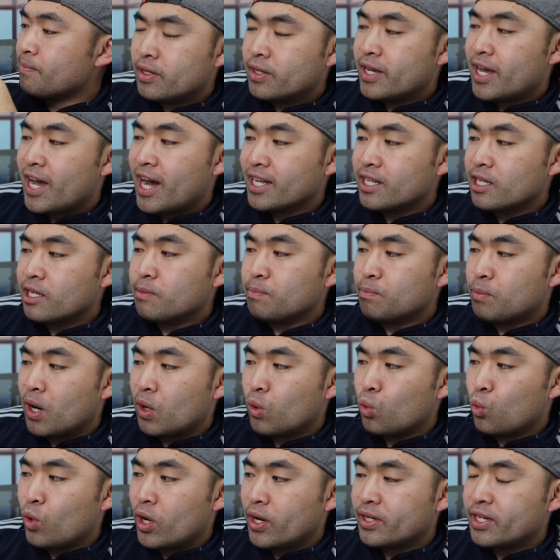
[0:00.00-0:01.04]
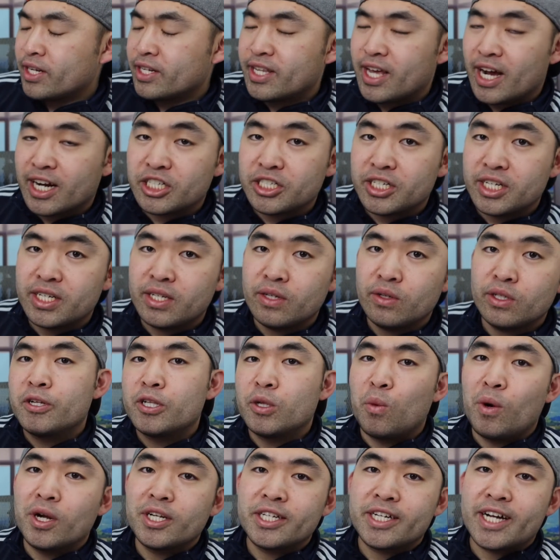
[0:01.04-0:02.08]
It has a smart wearing detection, so
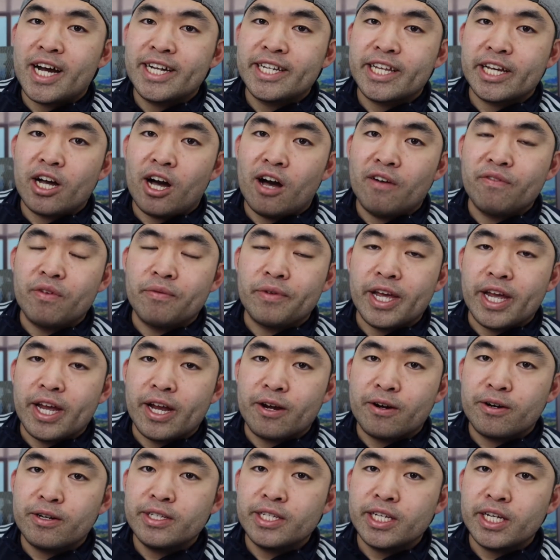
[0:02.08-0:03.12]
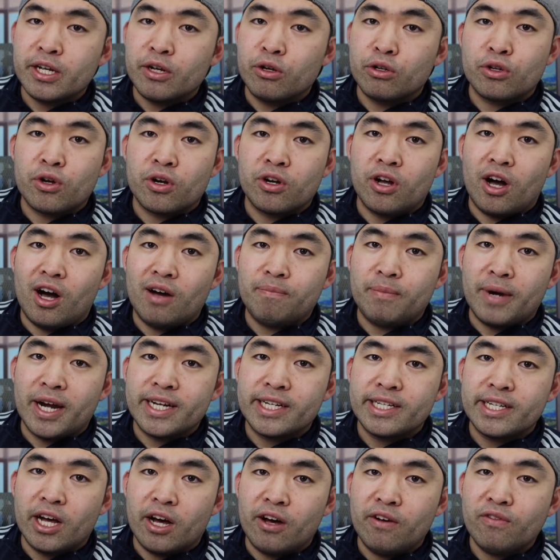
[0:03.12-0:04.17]
once you guys take it off from your ears, it'll turn off by
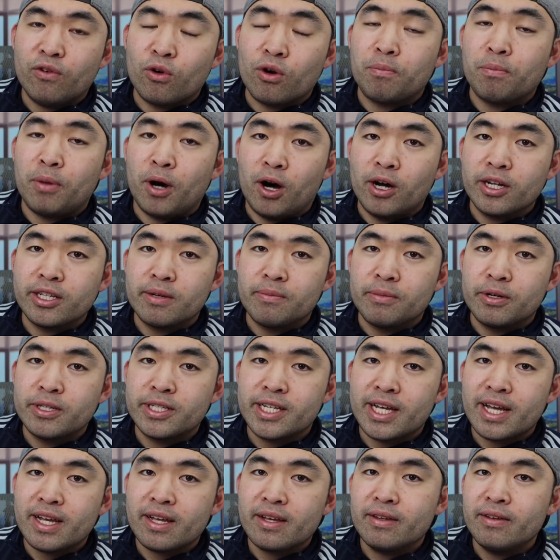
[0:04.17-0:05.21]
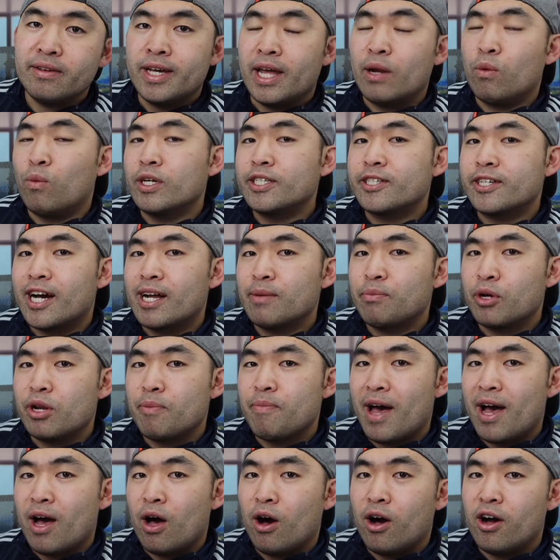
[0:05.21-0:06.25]
itself or pause the music. And once you guys put it
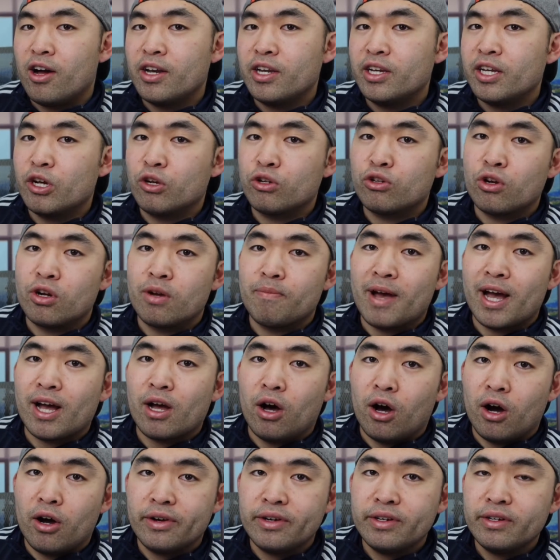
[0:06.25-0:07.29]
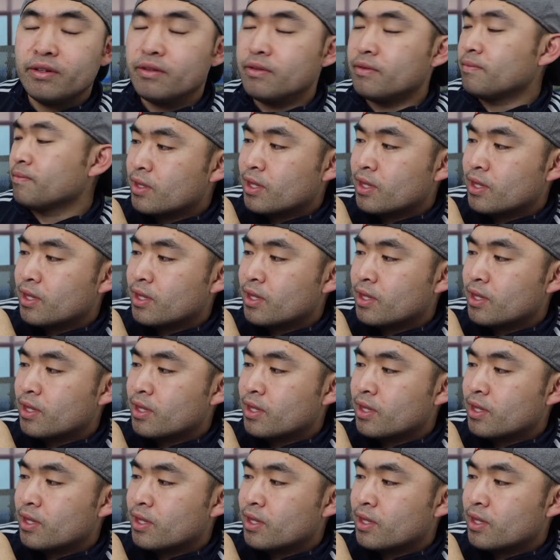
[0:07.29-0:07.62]
back on, it'll turn it back on.